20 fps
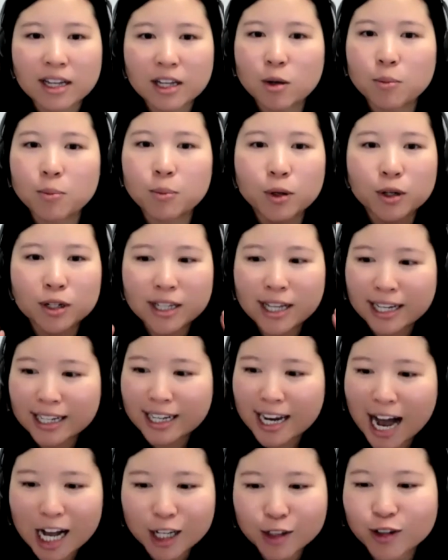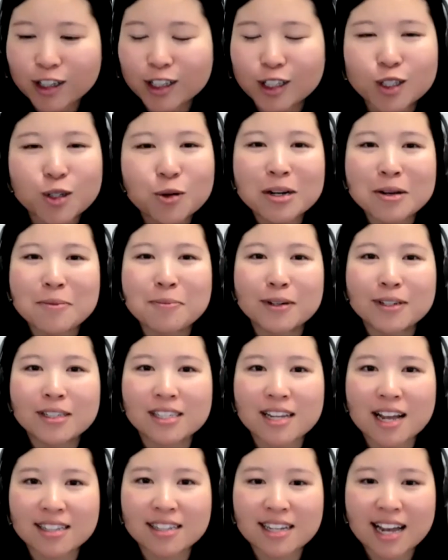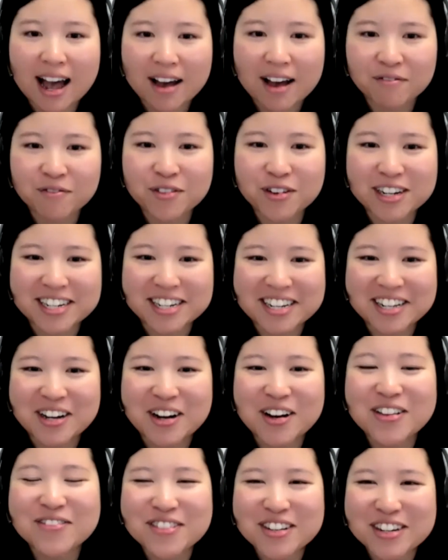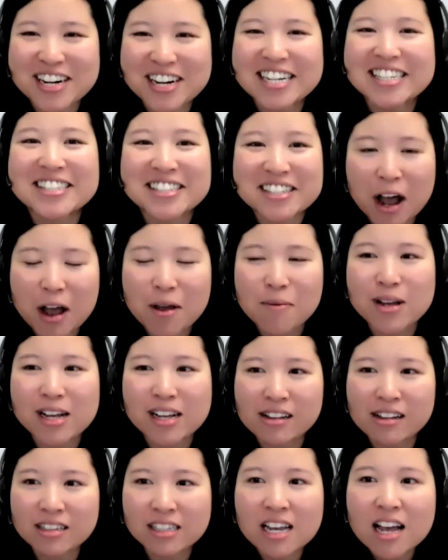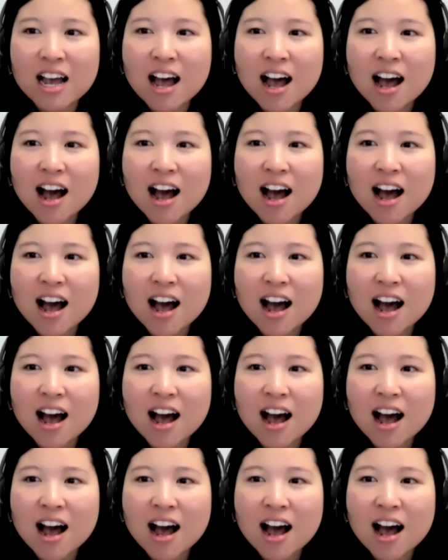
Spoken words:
like you put like 120% effort in all of your assignments.